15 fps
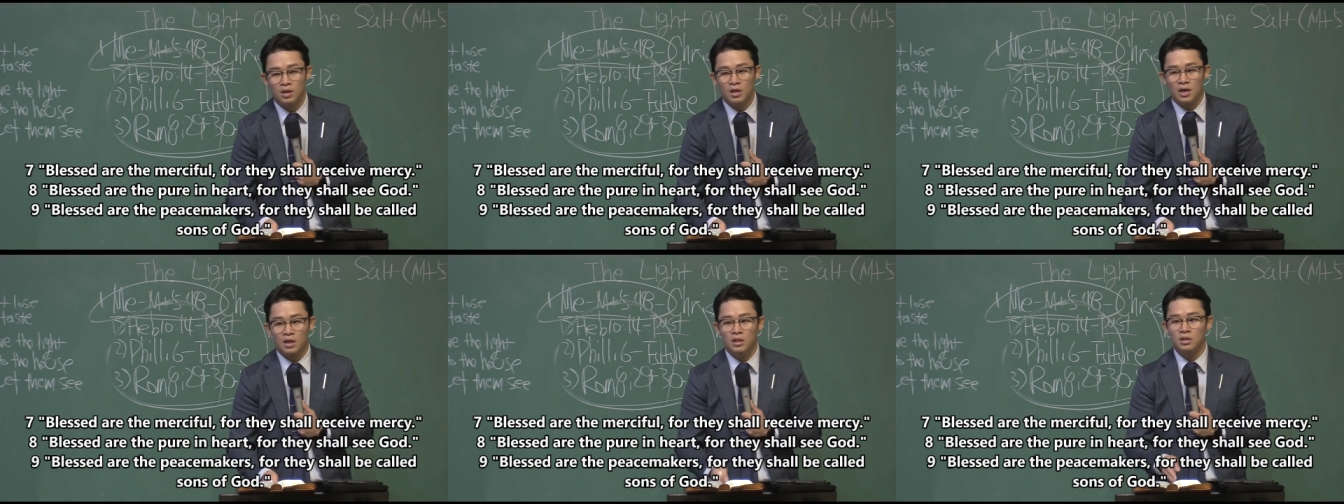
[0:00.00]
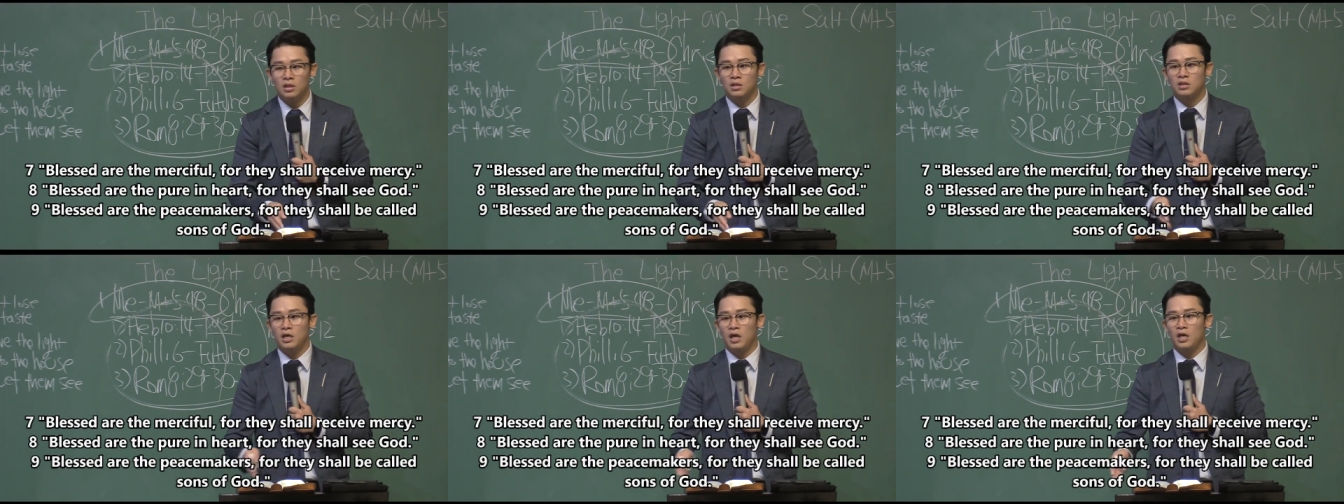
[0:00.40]
in the
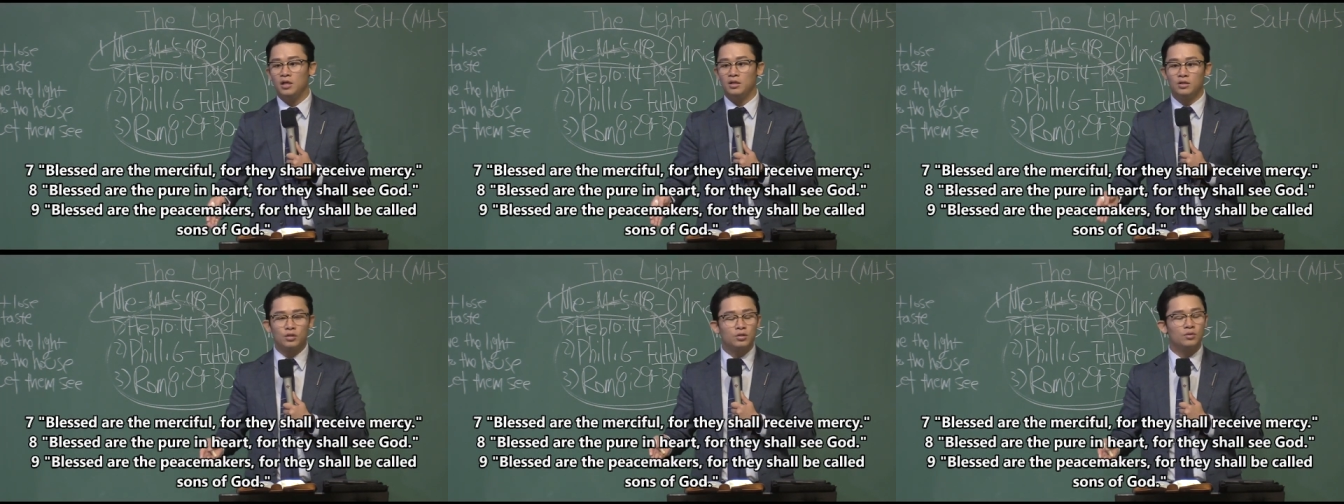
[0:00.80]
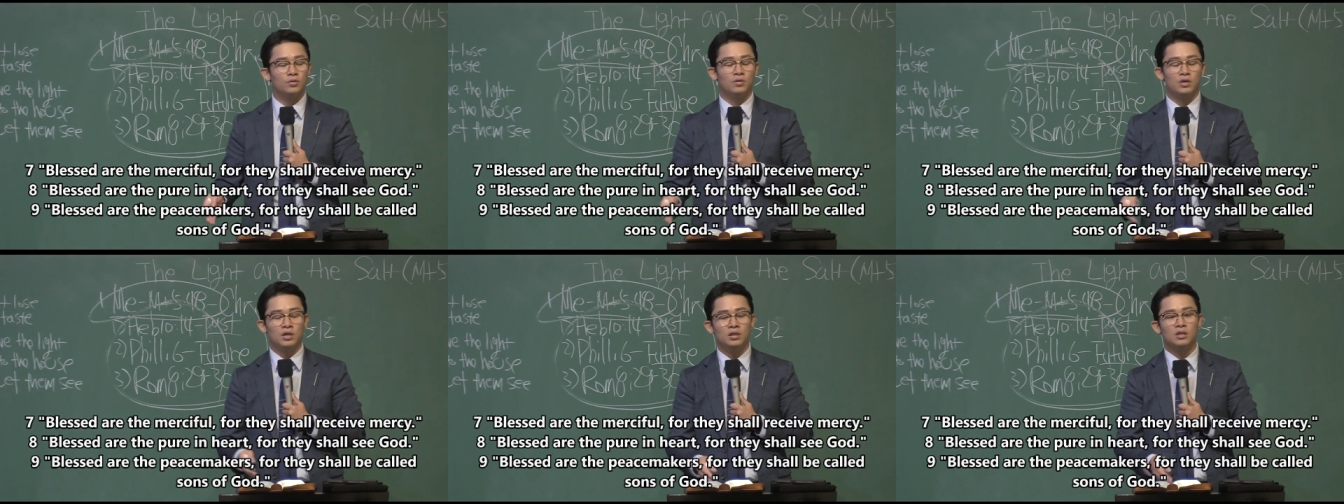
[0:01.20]
day
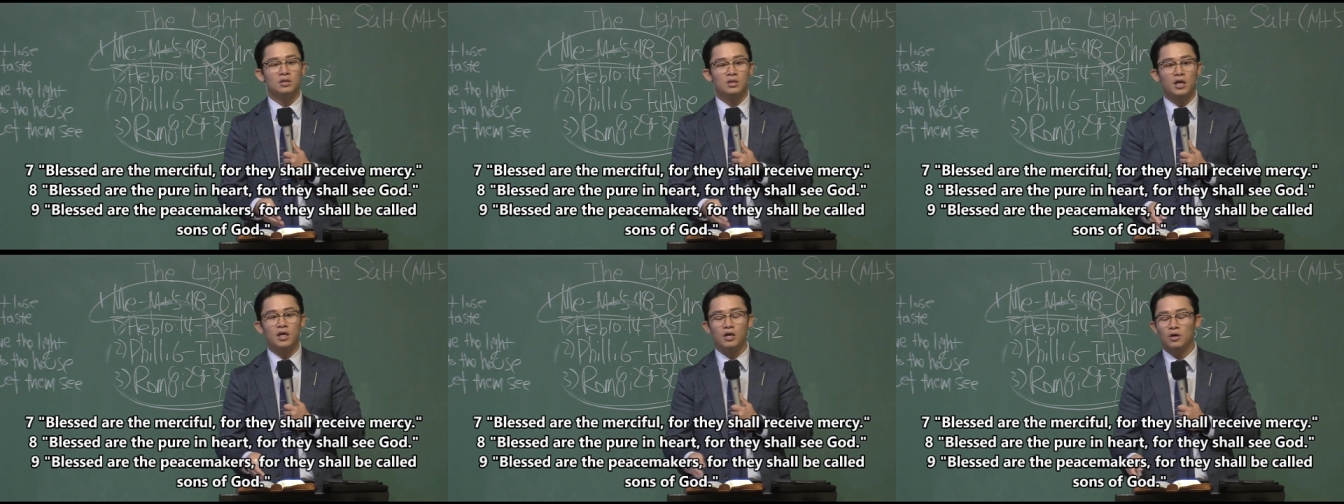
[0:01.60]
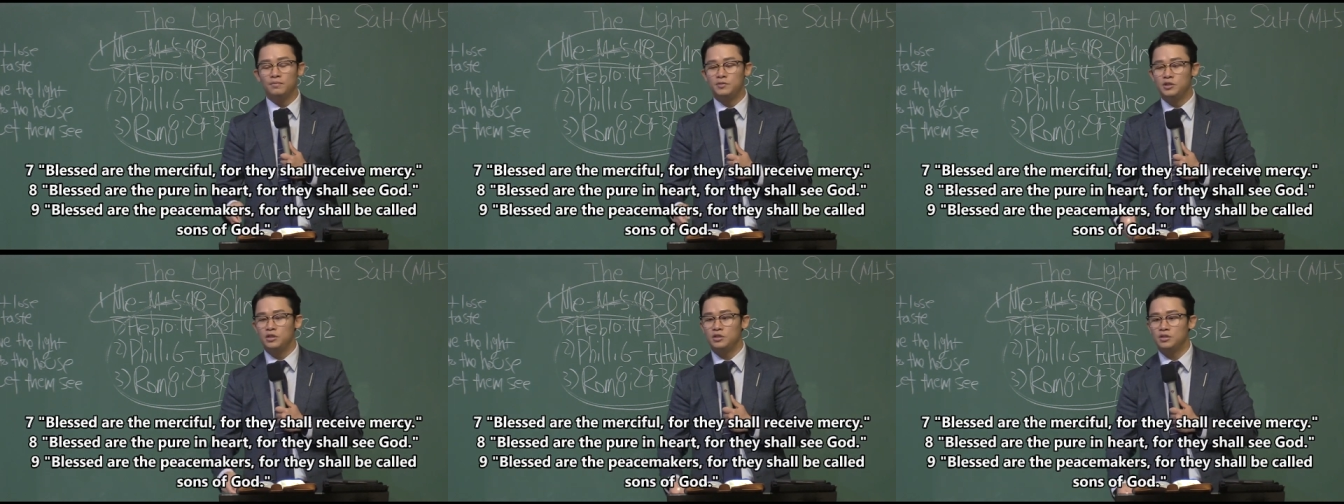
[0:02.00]
to in the day of
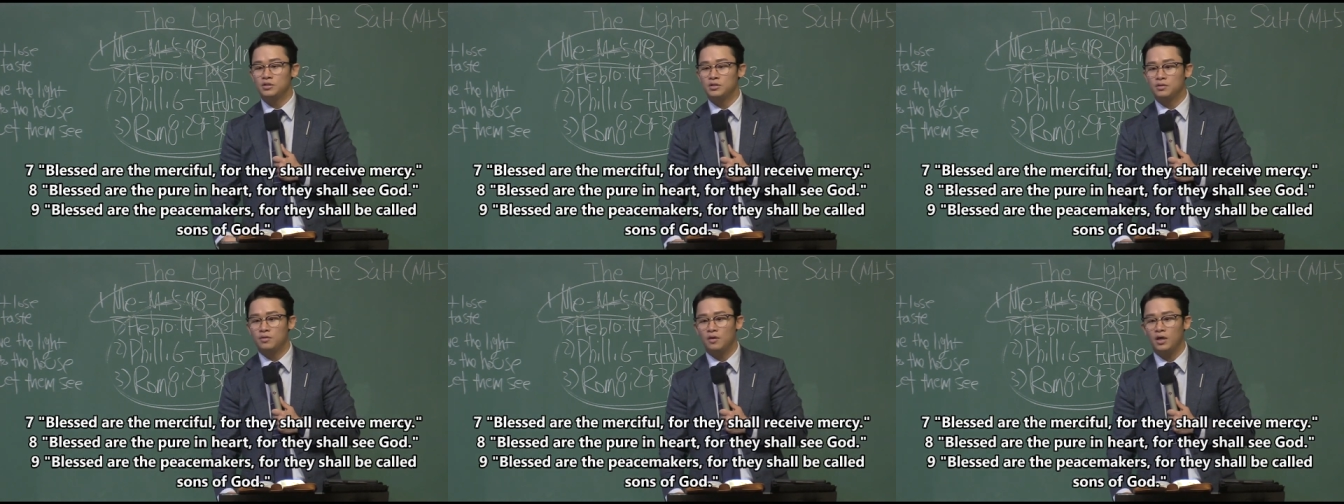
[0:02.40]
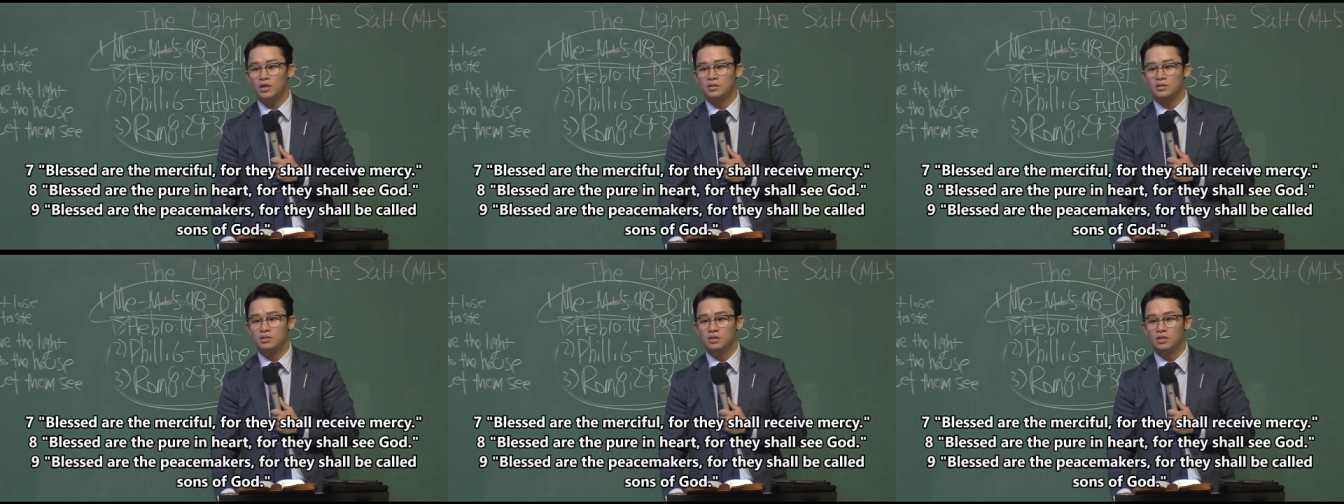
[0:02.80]
Jesus
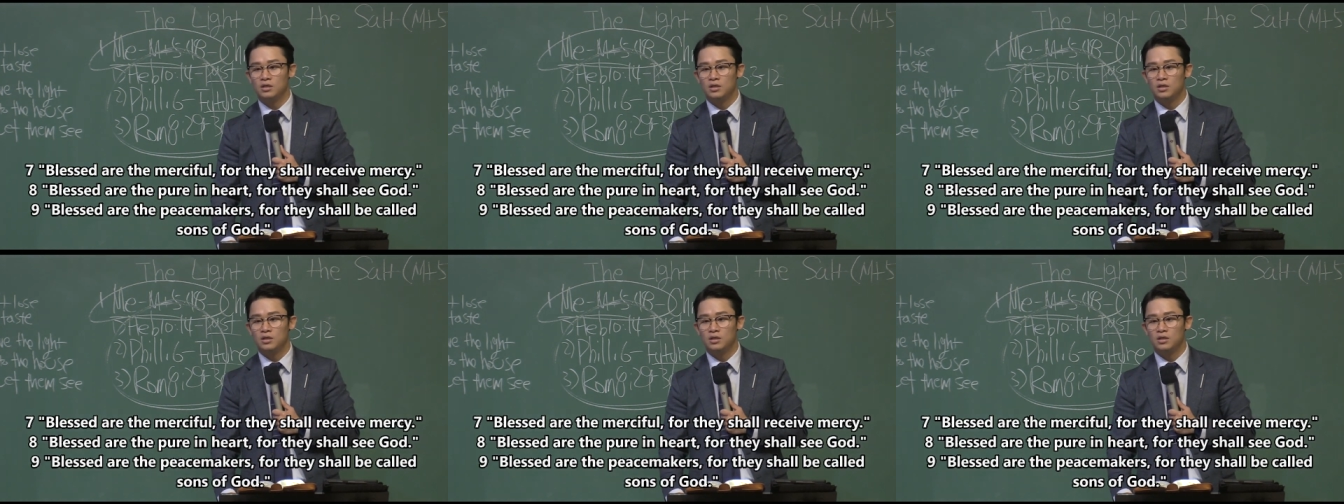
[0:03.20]
Christ.